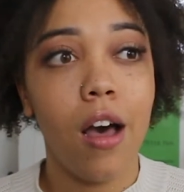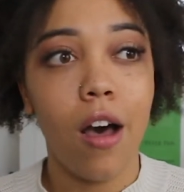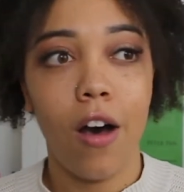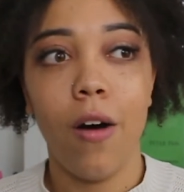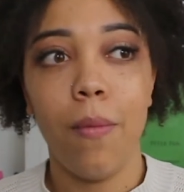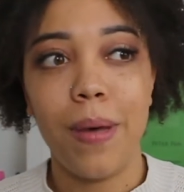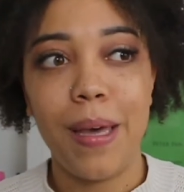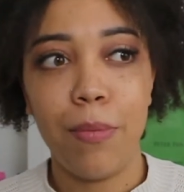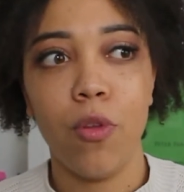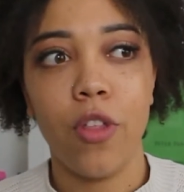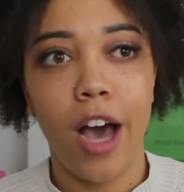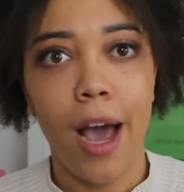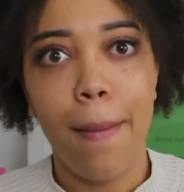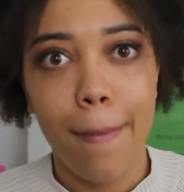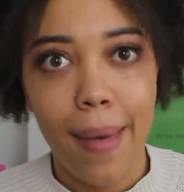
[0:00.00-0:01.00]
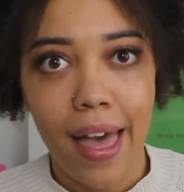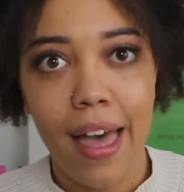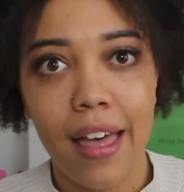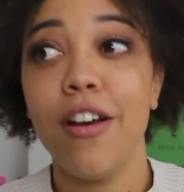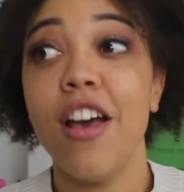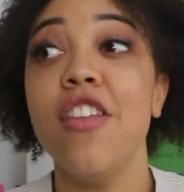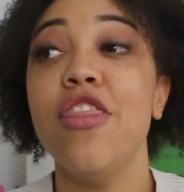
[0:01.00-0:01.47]
are people that I
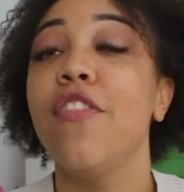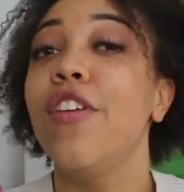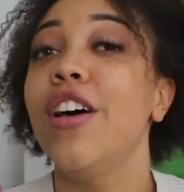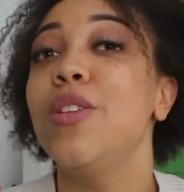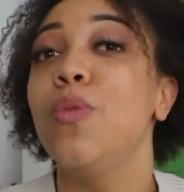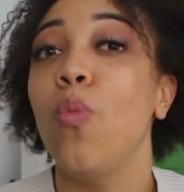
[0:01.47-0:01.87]
met in the first